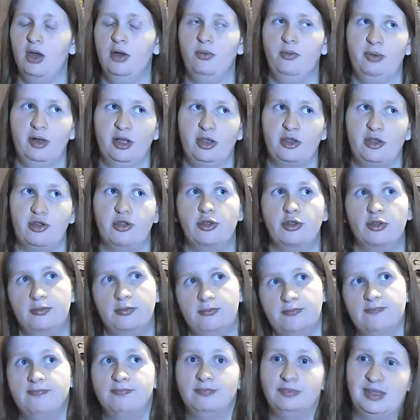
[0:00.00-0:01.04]
which,
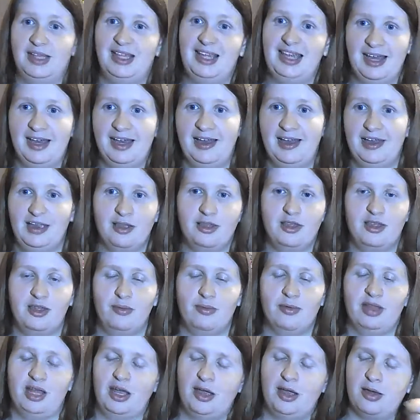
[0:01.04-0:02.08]
yeah, I can see
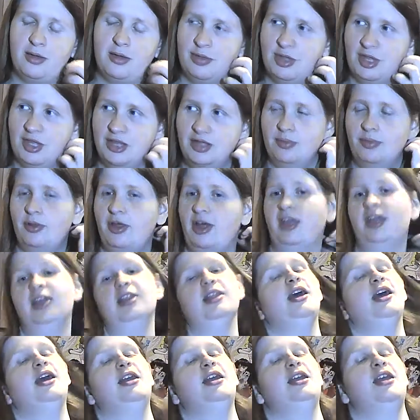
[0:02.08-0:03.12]
where that comes into play in
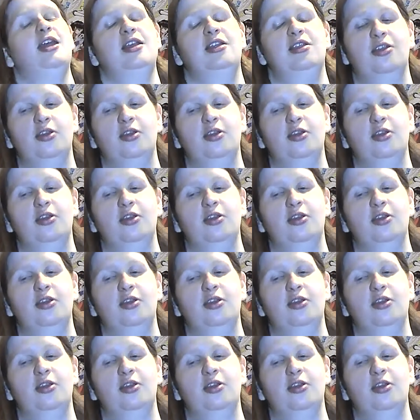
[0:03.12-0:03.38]
that case.